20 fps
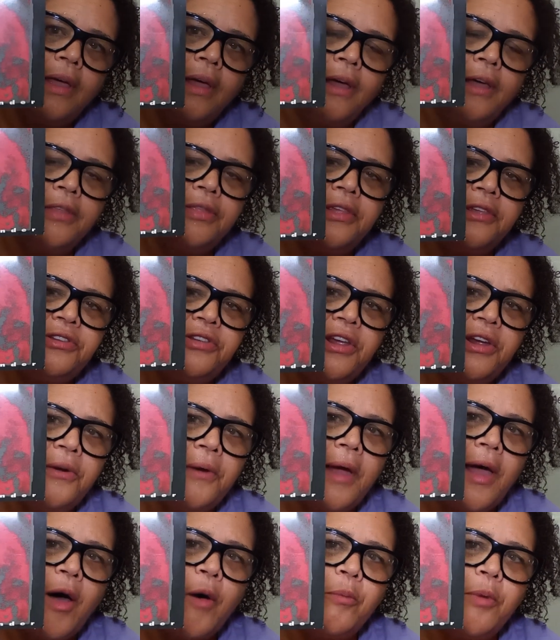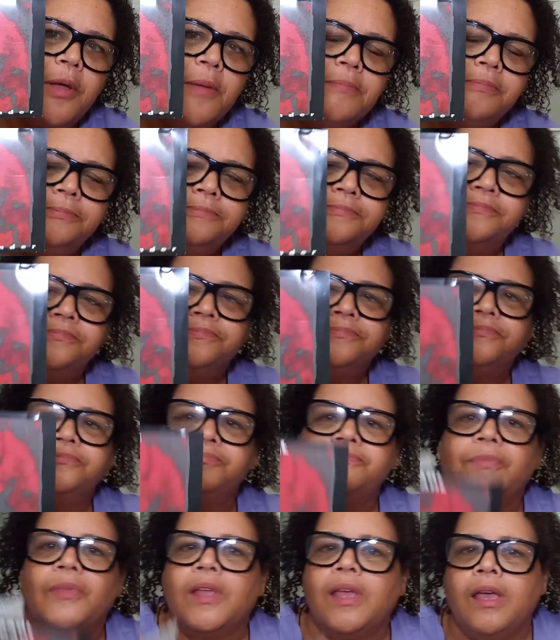Uh, this here album.
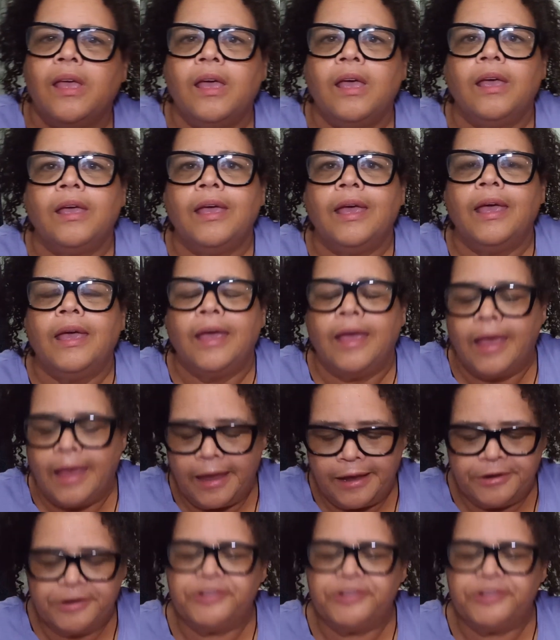He